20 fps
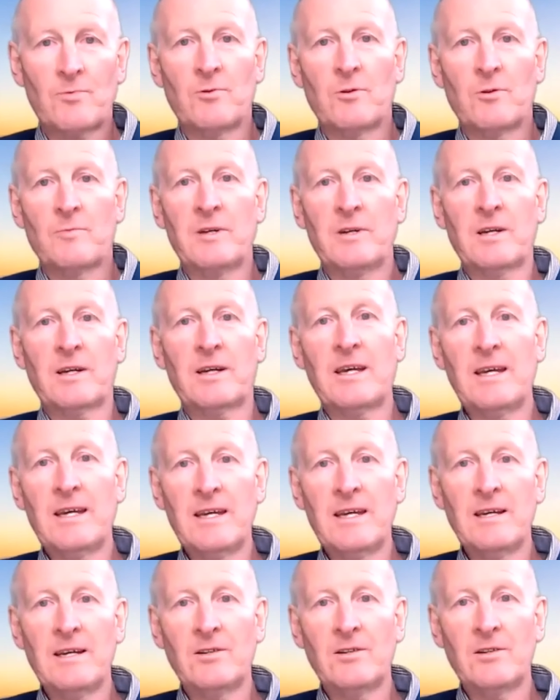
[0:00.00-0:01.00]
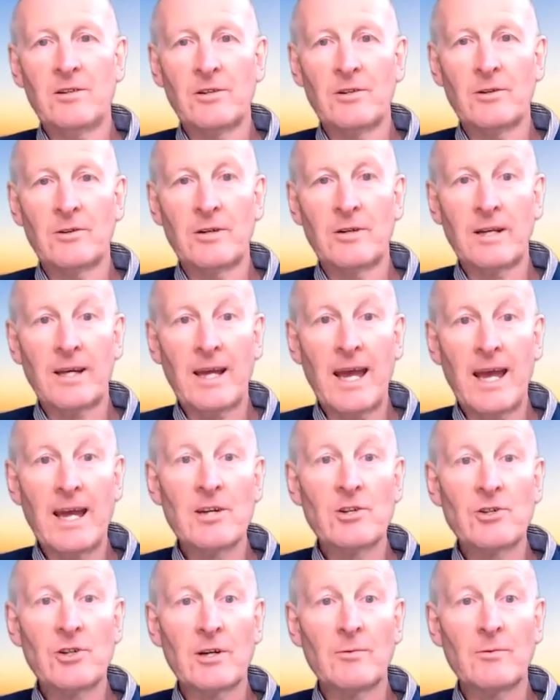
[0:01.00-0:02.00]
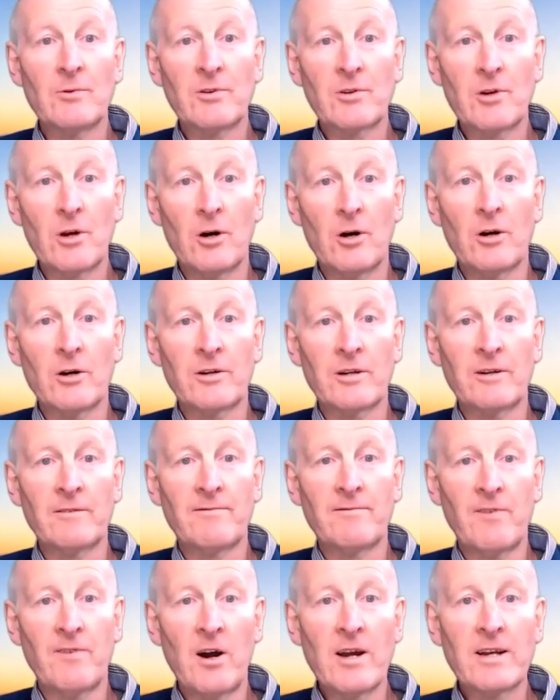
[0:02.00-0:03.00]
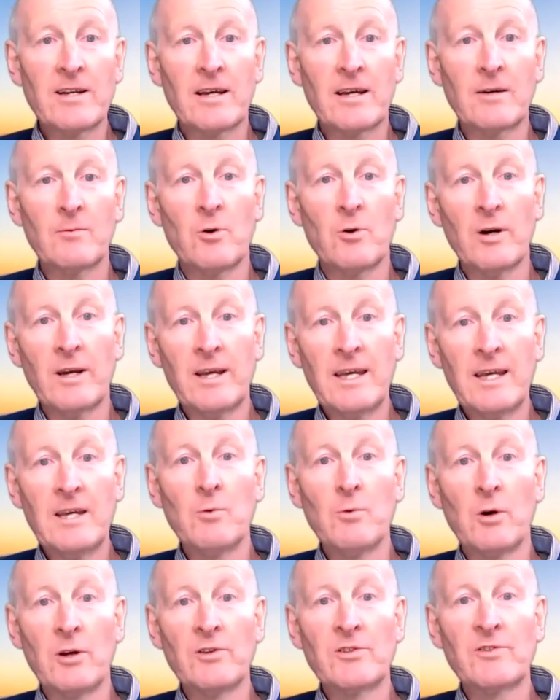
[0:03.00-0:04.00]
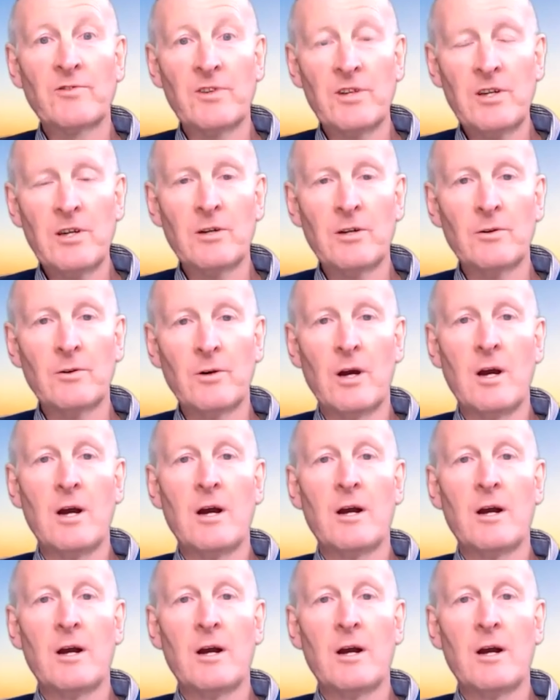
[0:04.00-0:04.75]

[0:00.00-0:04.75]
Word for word: will be a key to your engaging with God and finding what he wants for you